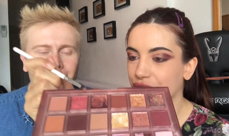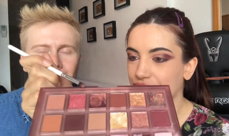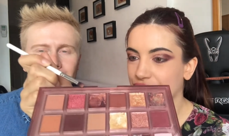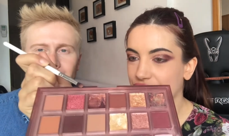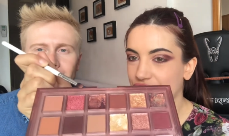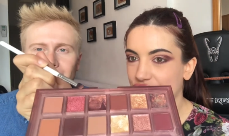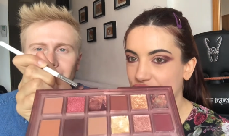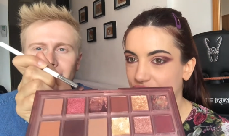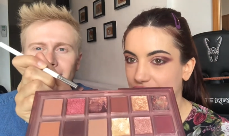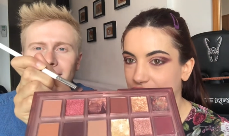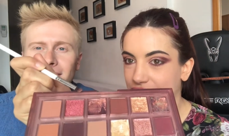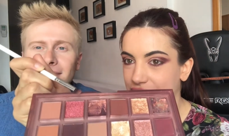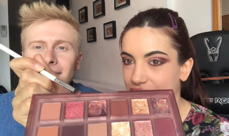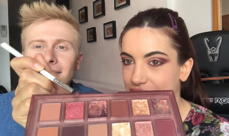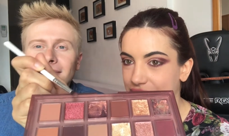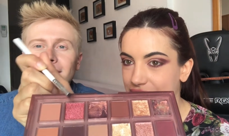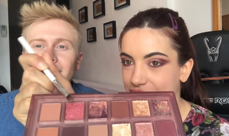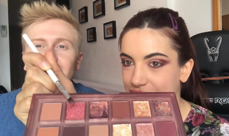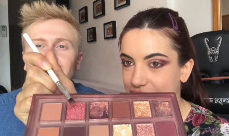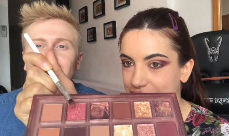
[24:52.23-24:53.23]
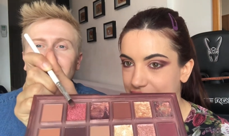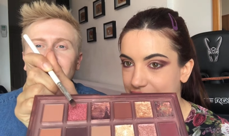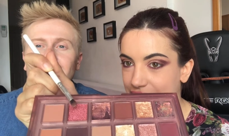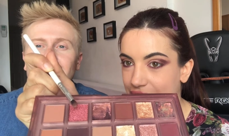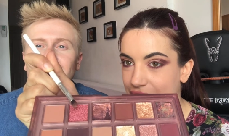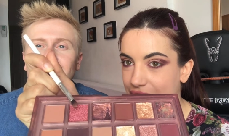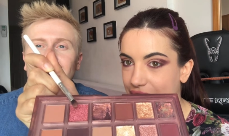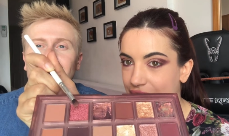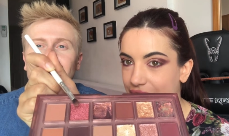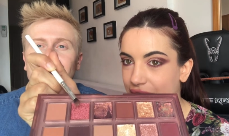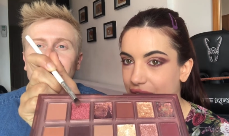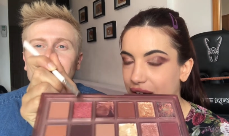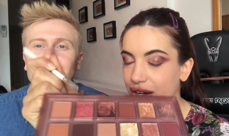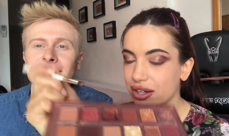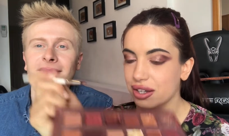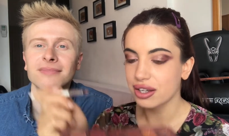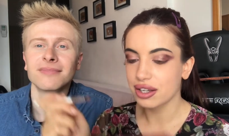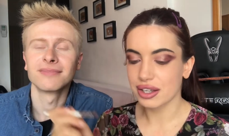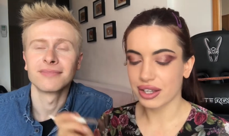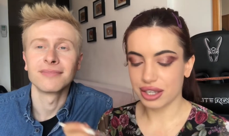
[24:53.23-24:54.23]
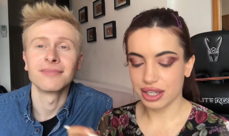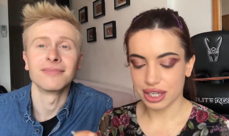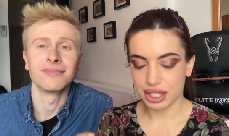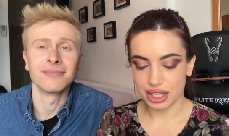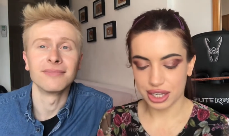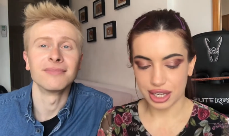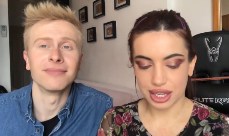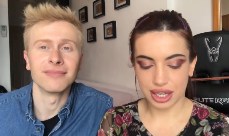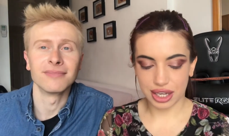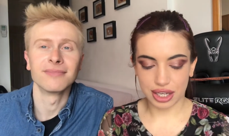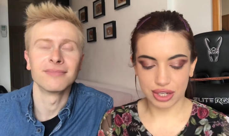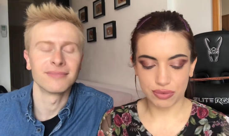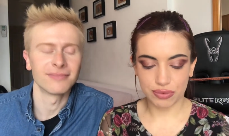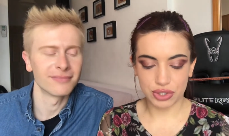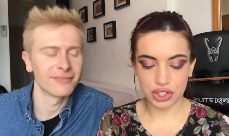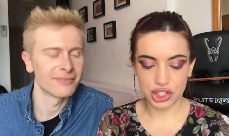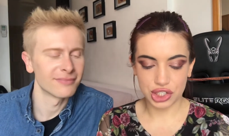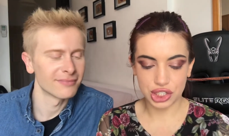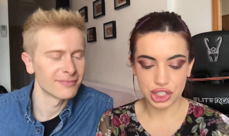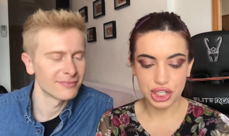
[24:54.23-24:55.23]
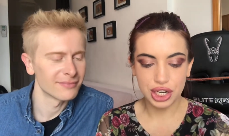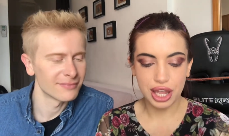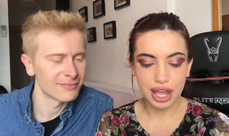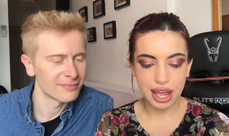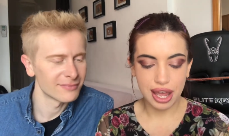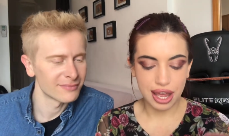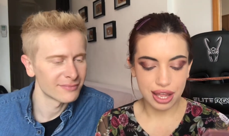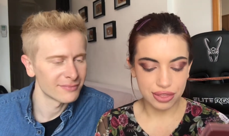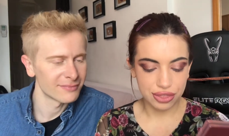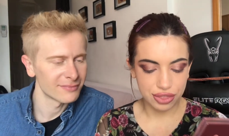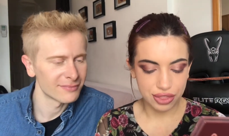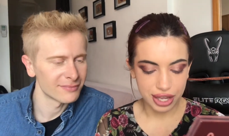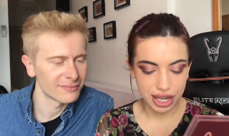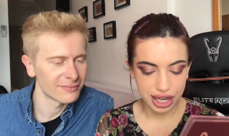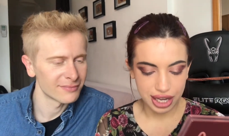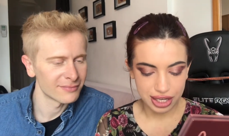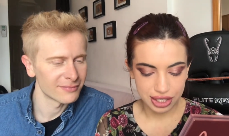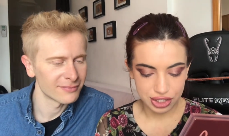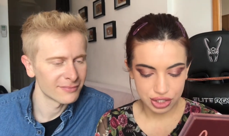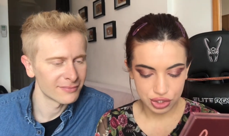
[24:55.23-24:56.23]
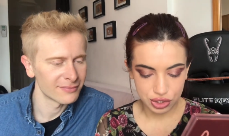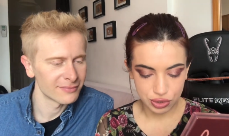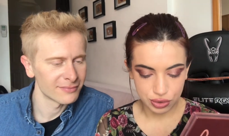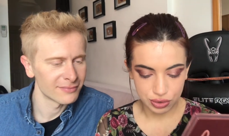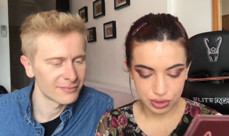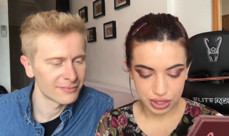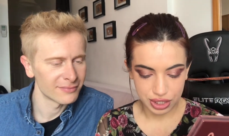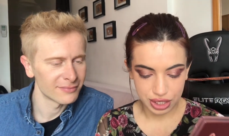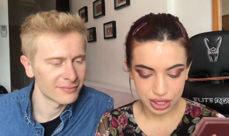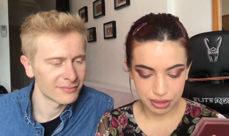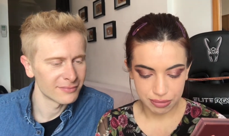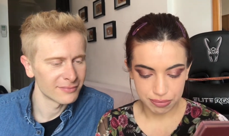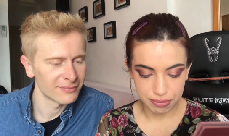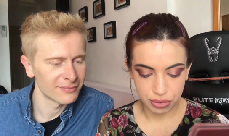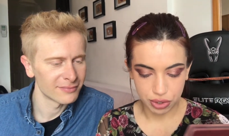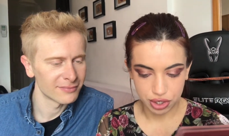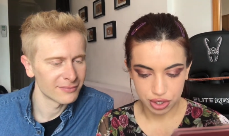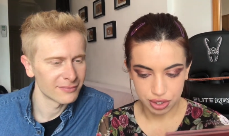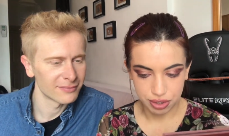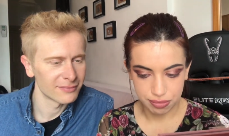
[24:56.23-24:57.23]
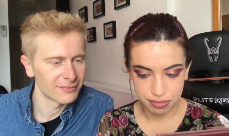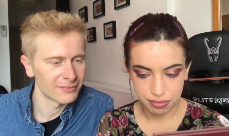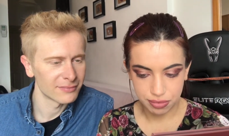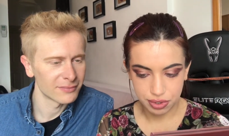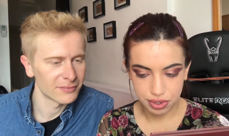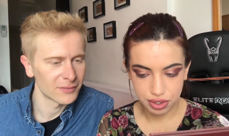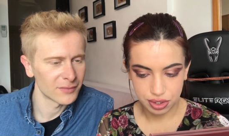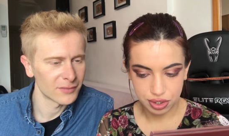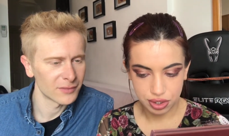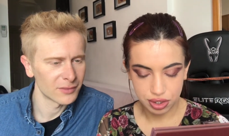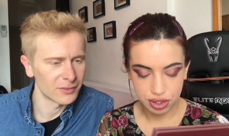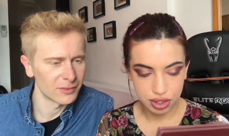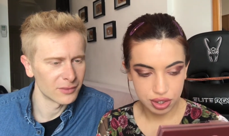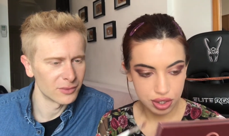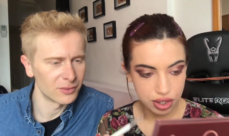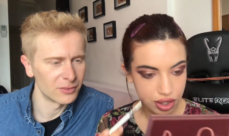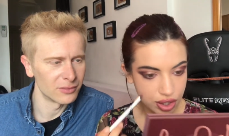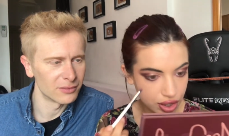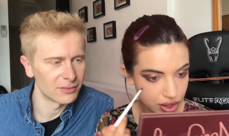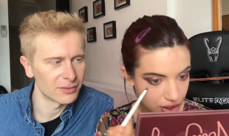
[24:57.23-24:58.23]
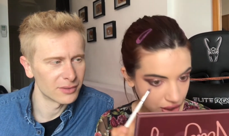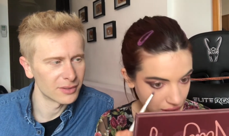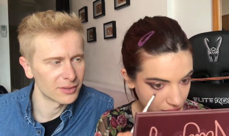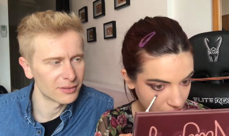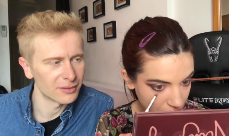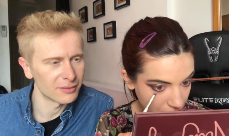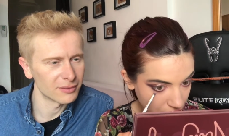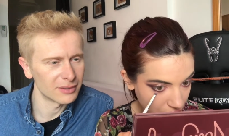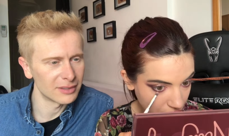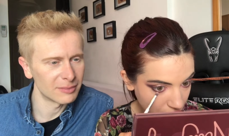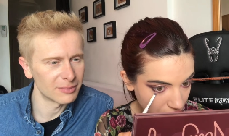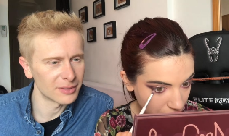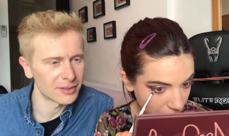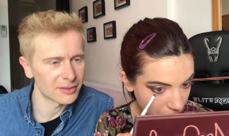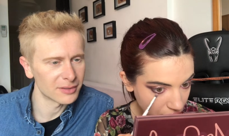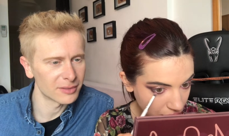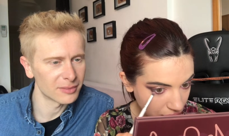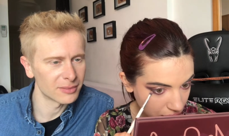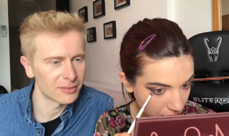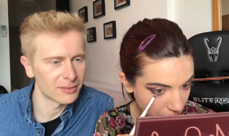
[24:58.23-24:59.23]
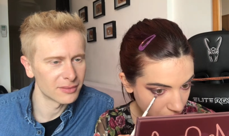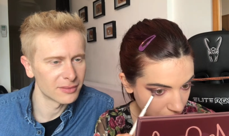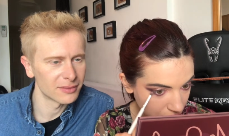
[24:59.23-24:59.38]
Speaker 1: with the shade Desire. And we're just gonna add that to the bottom.
Speaker 2: Oh, I already picked up.